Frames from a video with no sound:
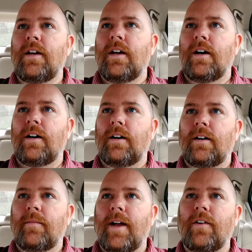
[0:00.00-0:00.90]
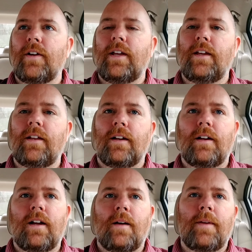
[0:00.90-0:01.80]
Um, I don't eat,
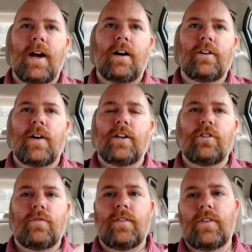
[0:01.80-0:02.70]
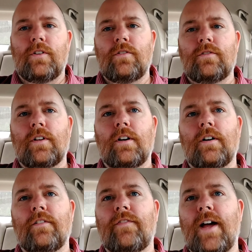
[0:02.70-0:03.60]
I mean, I'll do, I do reviews
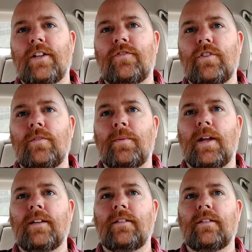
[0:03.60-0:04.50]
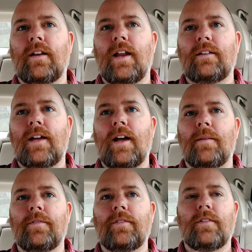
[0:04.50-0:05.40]
of fast food places. A lot of
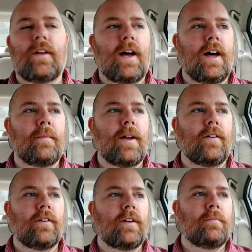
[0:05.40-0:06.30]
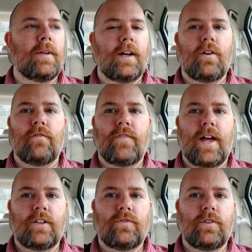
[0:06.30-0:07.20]
times, I'm not really big on
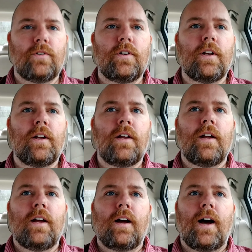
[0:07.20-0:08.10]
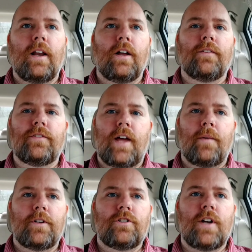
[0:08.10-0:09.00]
fast food. I love
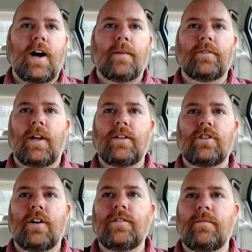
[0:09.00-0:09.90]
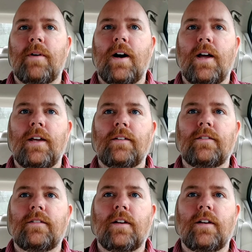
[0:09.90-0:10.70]
sandwich shops like Jersey Mike's.